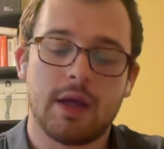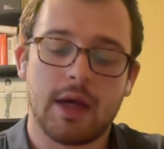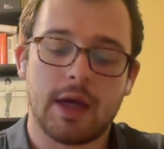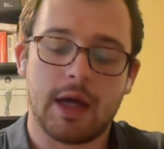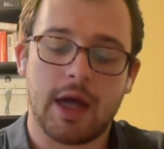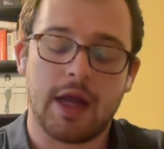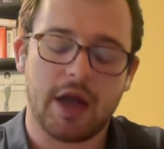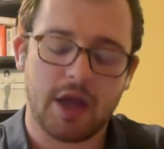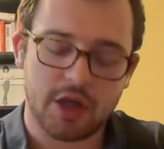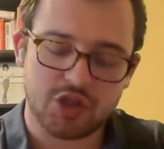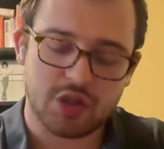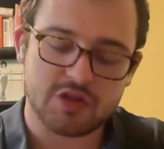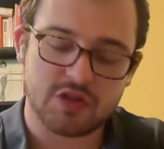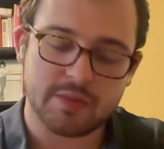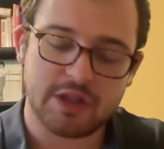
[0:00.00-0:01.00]
and I
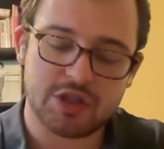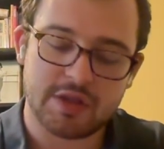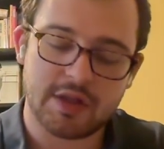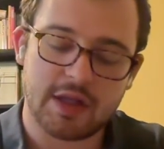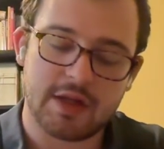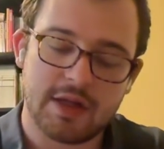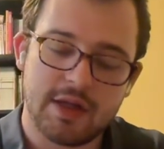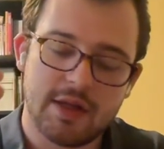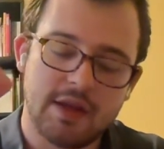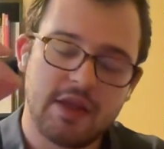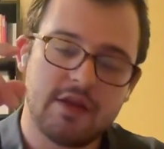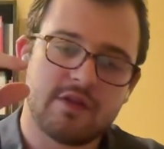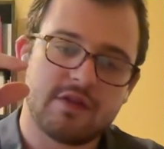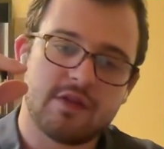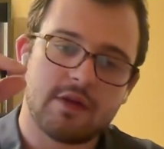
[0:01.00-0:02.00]
should also mention that
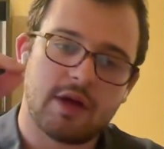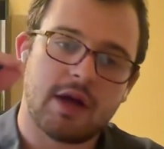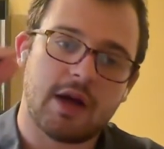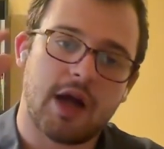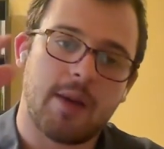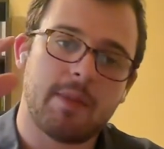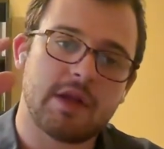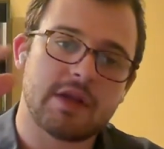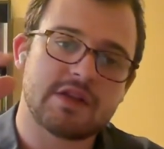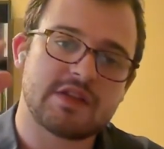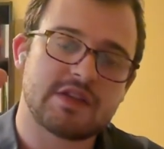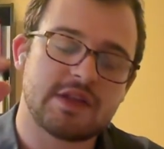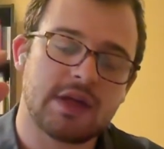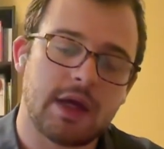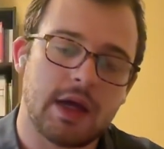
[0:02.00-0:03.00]
these
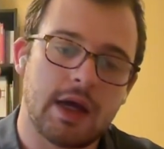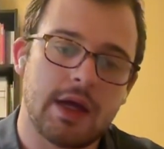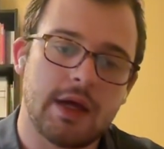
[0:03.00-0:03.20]
anomalous